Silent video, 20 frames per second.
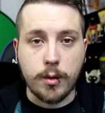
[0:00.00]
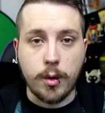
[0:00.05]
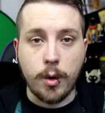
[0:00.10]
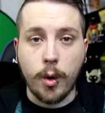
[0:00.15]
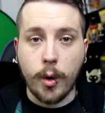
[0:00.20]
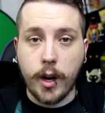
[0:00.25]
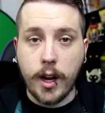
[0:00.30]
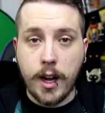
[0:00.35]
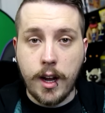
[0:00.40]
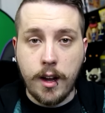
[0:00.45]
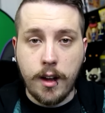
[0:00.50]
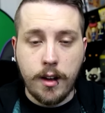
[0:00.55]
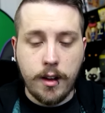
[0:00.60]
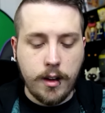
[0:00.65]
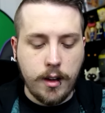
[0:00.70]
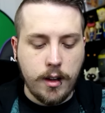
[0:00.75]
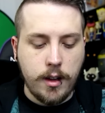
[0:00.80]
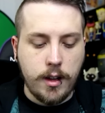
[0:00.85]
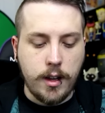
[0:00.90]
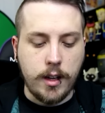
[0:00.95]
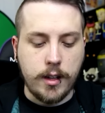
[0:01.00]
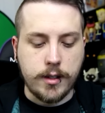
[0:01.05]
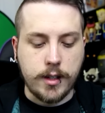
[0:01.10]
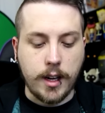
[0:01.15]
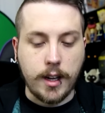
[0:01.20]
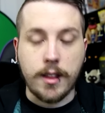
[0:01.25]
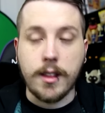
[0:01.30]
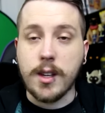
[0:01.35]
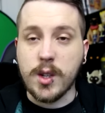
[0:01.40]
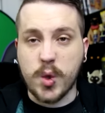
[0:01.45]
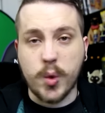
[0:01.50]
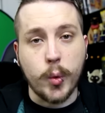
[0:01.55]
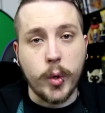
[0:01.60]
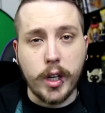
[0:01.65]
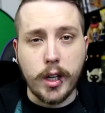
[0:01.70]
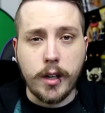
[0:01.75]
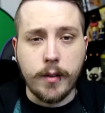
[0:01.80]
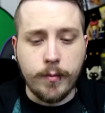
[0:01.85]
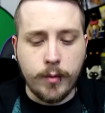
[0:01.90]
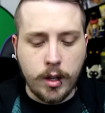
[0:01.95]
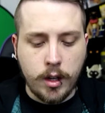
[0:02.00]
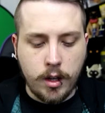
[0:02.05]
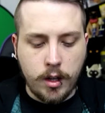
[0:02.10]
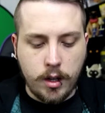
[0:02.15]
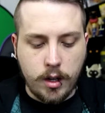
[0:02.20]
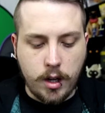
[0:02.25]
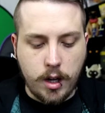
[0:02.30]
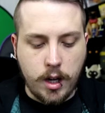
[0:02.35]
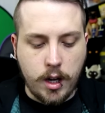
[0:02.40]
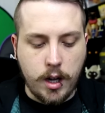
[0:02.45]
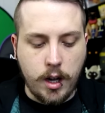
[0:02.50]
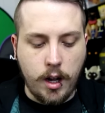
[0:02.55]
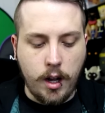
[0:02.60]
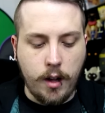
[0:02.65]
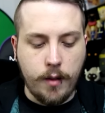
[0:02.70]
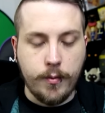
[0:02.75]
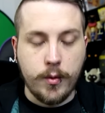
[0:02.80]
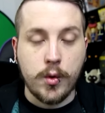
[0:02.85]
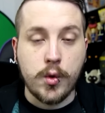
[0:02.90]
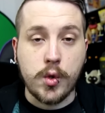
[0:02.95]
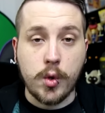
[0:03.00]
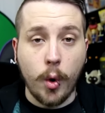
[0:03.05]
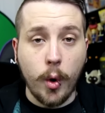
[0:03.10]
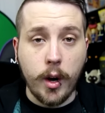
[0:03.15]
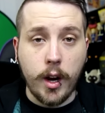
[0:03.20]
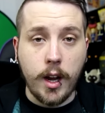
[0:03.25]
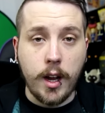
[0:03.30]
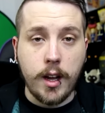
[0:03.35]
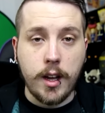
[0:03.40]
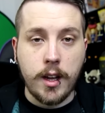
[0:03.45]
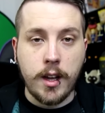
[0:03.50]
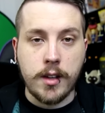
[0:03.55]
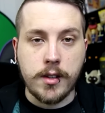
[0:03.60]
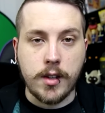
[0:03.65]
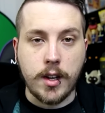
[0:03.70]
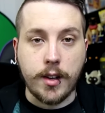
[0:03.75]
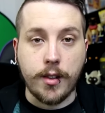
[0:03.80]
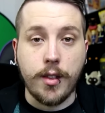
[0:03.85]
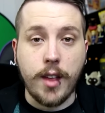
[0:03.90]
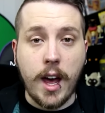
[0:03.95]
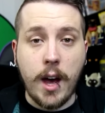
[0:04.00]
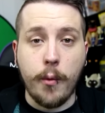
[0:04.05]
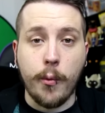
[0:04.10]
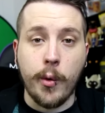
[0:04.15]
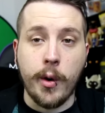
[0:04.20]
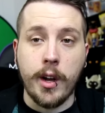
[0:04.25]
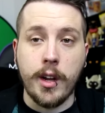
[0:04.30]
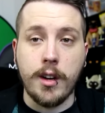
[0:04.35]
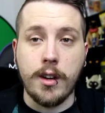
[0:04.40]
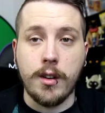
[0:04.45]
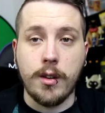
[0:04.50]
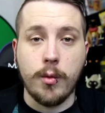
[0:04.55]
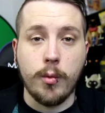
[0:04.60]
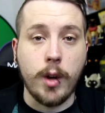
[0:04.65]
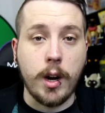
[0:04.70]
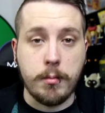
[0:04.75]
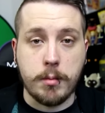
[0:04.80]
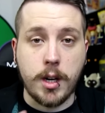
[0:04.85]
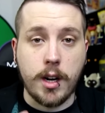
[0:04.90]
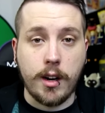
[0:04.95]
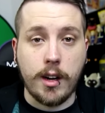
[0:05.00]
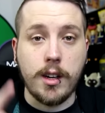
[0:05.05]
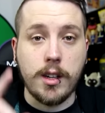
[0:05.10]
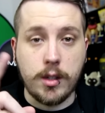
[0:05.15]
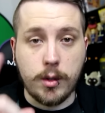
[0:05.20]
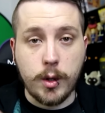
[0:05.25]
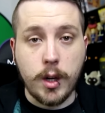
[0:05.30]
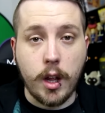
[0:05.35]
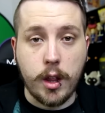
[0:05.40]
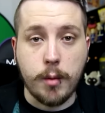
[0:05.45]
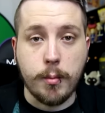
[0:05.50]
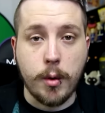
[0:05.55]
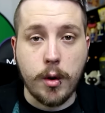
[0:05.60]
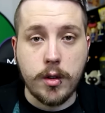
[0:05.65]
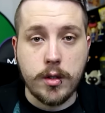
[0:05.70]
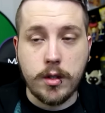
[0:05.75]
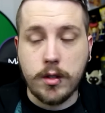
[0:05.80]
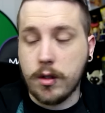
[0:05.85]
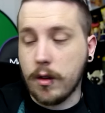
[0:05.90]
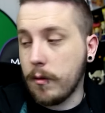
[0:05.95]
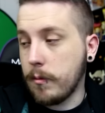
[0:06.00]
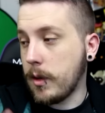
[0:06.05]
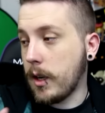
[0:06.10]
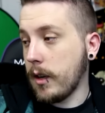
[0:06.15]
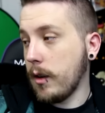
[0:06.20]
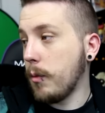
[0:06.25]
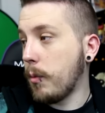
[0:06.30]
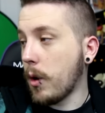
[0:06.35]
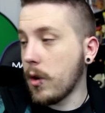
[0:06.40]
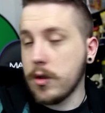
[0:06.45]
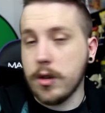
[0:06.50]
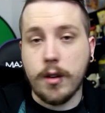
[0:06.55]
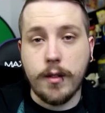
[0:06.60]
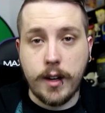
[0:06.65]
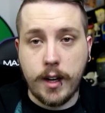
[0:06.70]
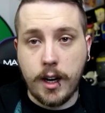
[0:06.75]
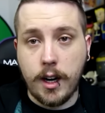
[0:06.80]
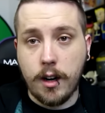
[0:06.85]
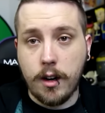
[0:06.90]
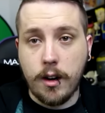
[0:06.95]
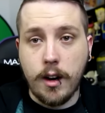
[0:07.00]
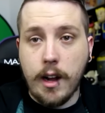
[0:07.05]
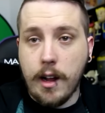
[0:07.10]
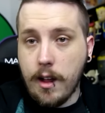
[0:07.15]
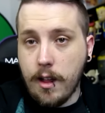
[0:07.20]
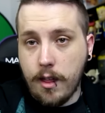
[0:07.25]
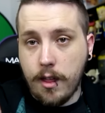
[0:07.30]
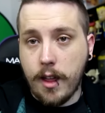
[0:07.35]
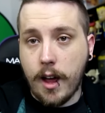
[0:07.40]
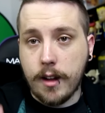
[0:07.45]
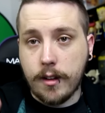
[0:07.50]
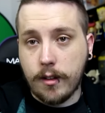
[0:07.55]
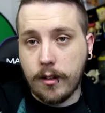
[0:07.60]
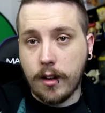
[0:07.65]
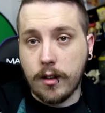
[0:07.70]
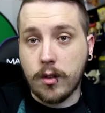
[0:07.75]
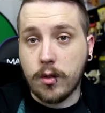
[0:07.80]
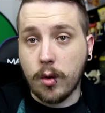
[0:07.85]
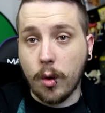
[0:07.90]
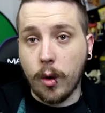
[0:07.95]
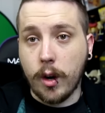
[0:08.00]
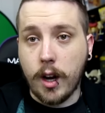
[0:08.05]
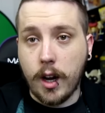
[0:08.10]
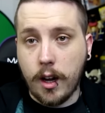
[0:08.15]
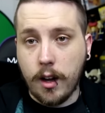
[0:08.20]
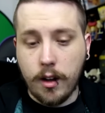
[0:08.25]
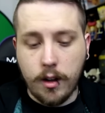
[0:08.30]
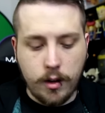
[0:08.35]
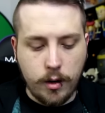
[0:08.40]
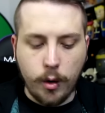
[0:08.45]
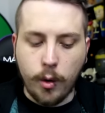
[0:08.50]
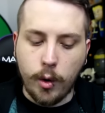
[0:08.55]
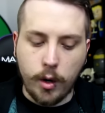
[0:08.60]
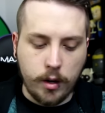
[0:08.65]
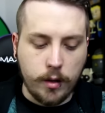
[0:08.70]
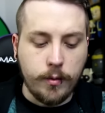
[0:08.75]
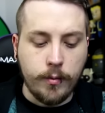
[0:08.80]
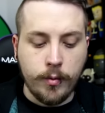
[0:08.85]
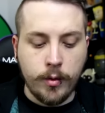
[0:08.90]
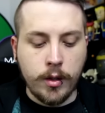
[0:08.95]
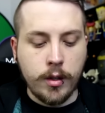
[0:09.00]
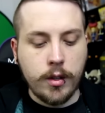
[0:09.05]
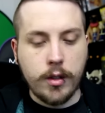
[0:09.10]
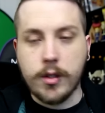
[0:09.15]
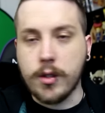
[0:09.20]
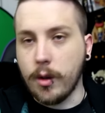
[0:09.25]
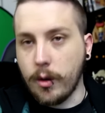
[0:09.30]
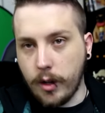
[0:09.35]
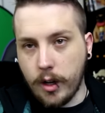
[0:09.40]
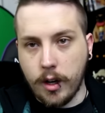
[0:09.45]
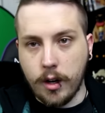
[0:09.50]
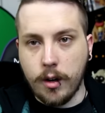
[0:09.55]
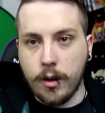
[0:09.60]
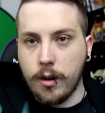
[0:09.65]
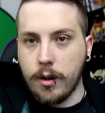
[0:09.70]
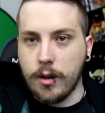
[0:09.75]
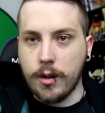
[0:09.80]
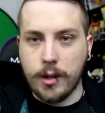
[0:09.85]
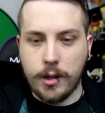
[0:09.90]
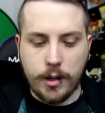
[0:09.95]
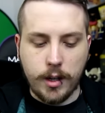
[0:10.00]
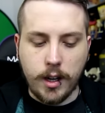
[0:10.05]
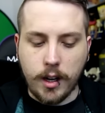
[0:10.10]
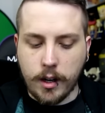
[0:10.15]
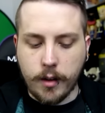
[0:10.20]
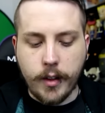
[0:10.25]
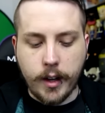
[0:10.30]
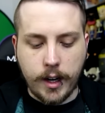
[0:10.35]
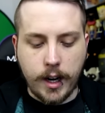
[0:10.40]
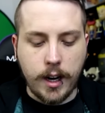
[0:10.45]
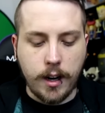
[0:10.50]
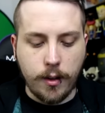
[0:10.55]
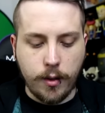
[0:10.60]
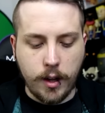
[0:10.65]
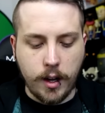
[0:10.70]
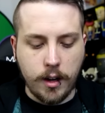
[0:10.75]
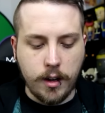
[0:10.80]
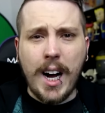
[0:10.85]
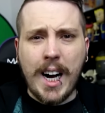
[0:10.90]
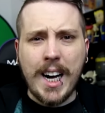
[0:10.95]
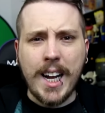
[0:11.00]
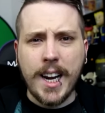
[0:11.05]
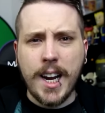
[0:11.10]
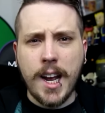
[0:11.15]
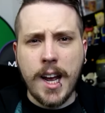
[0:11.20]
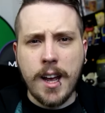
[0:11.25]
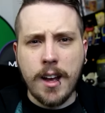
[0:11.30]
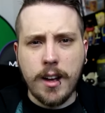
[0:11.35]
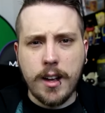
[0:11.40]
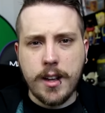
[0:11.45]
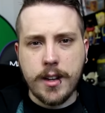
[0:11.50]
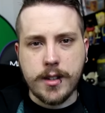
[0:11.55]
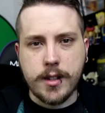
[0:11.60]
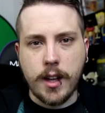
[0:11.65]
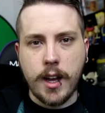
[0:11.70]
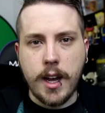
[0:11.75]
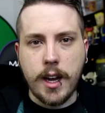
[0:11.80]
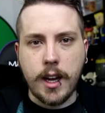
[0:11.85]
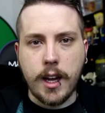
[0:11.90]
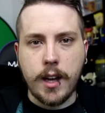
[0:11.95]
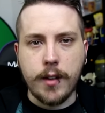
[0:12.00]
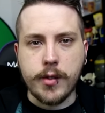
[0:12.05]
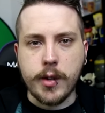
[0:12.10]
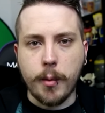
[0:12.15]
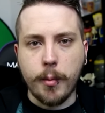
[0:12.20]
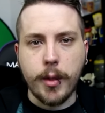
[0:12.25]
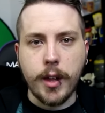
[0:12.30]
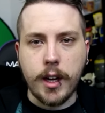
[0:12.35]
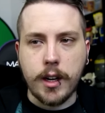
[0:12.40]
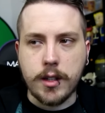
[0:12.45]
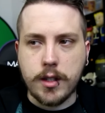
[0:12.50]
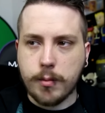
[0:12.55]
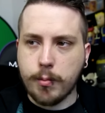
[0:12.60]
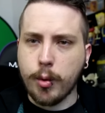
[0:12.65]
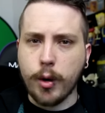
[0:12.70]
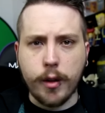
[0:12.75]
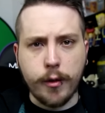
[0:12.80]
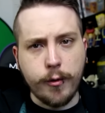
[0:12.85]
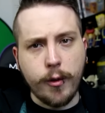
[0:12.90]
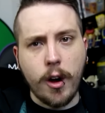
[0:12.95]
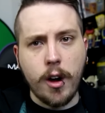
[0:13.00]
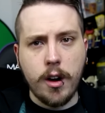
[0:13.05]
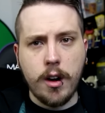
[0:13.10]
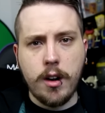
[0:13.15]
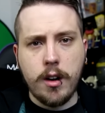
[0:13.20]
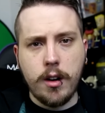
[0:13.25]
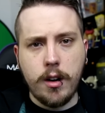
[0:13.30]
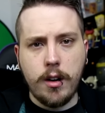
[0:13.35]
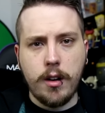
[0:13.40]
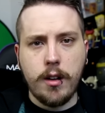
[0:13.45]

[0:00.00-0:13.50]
kore, is like this one. Sore is like that one when I'm talking to another person. So I'm talking to a person over here, that's sore, or sono, or you know, that kind of thing. Are is like if something's pretty far,